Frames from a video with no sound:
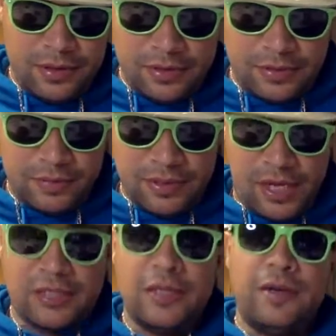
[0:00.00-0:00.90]
some
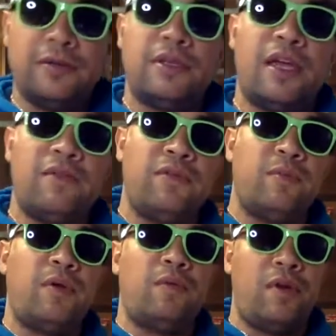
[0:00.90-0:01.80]
sexy notes I have
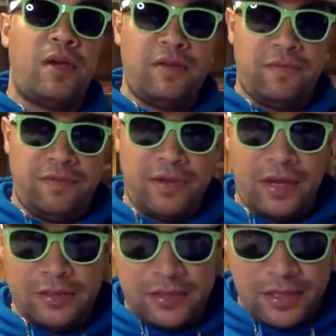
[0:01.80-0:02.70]
for my wife.
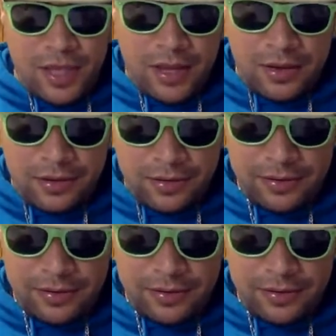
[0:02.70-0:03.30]
You can't see that.